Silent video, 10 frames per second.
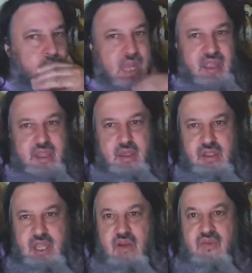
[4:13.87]
placing
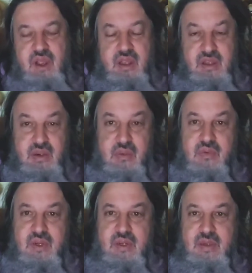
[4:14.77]
yourself on some
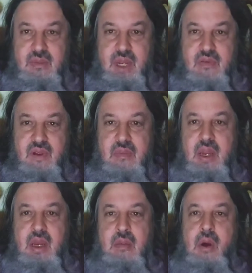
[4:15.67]
of a, somewhat of
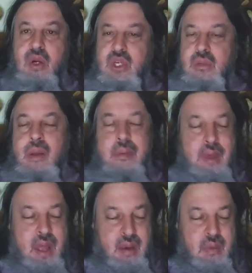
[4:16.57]
an, an
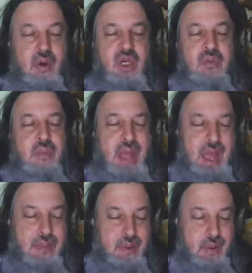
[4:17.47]
emotional an emotional
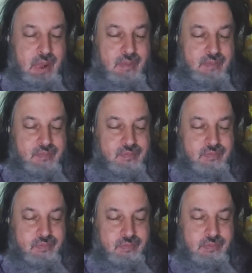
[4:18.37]
map.
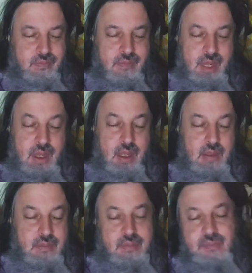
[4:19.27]
Yeah
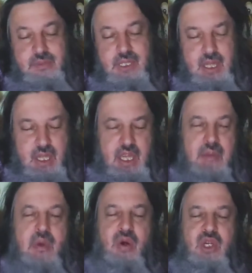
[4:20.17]

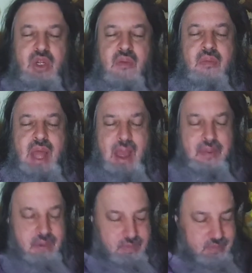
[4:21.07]
emotional
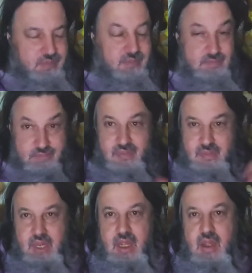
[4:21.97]
map,
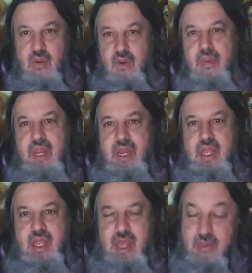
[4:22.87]

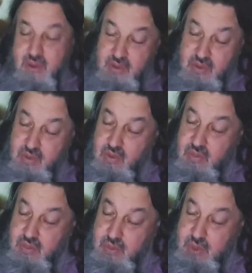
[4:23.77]
repeating again to,
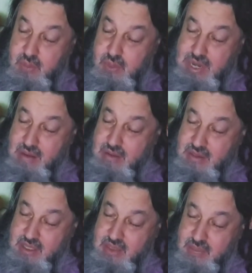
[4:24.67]
to
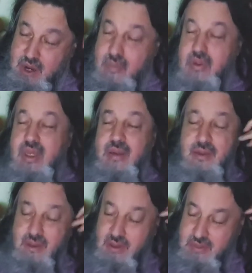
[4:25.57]
pronounce things properly
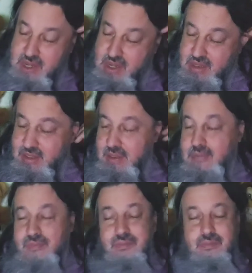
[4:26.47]
because uh,